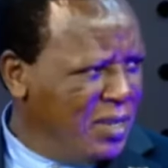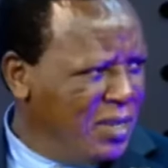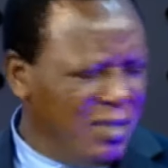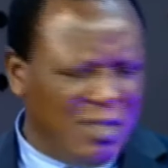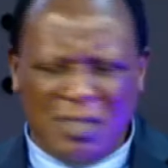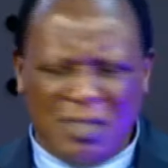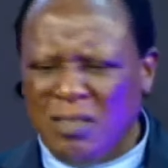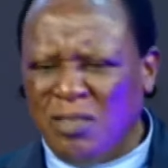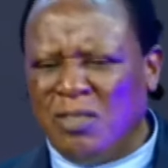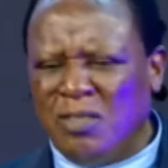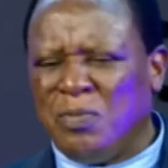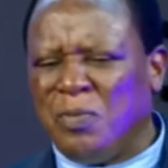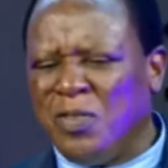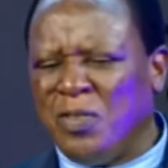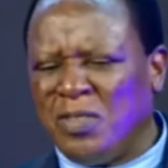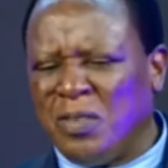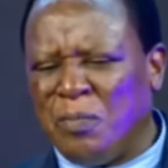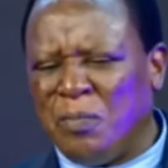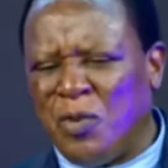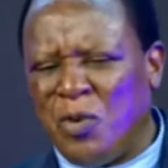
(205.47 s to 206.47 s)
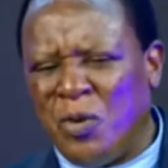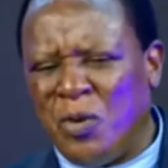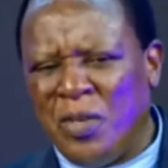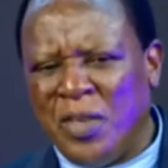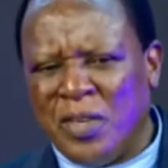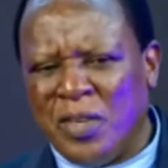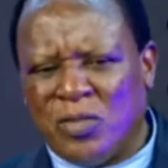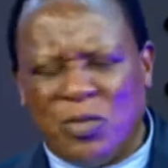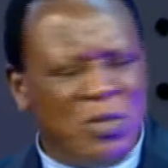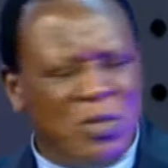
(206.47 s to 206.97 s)
It's not possible.
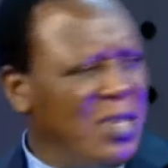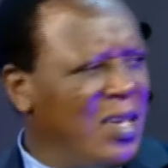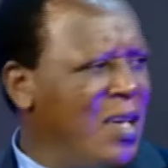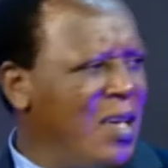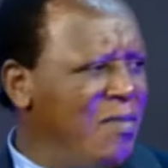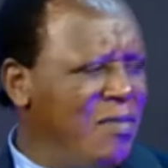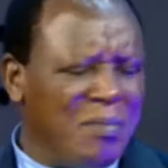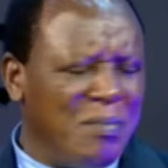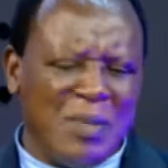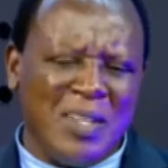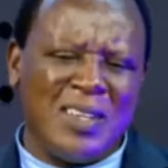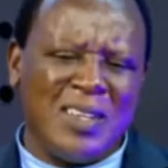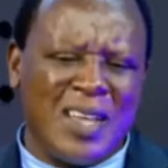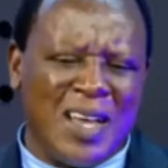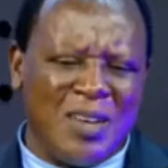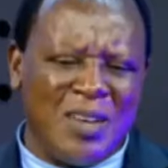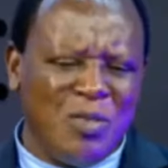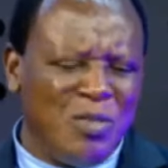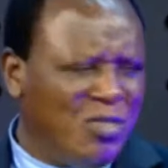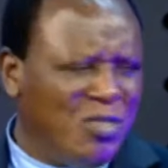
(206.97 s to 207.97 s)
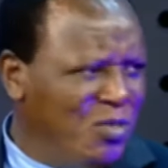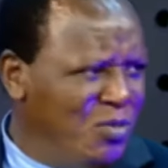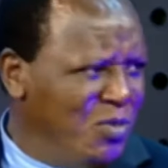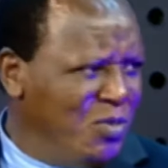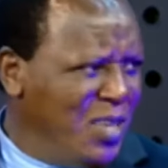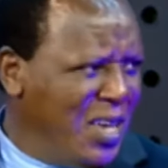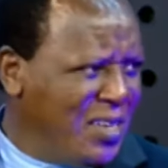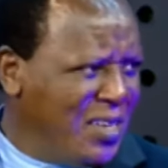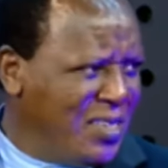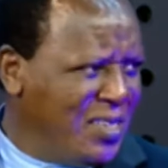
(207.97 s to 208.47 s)
So the government cannot do
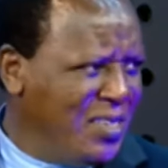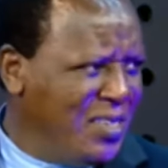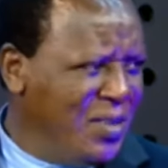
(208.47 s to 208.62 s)
that.